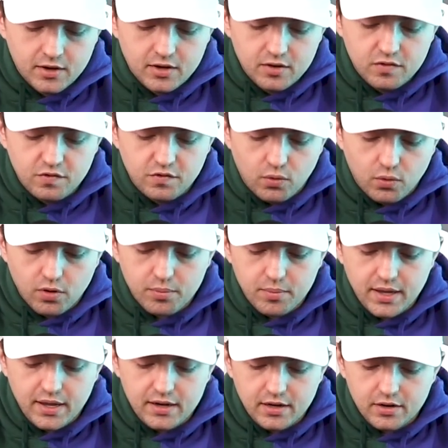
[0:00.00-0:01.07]
4
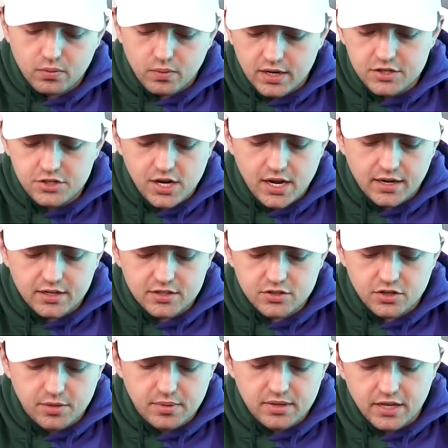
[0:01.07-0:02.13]
men in red jackets
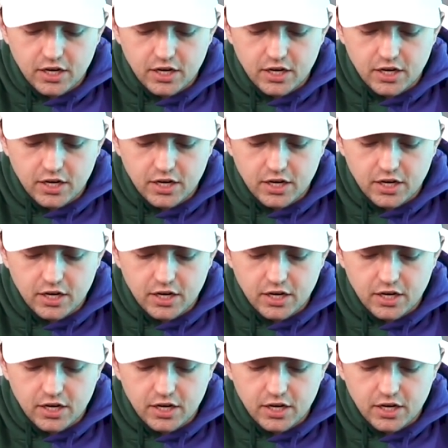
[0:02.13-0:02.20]
screaming,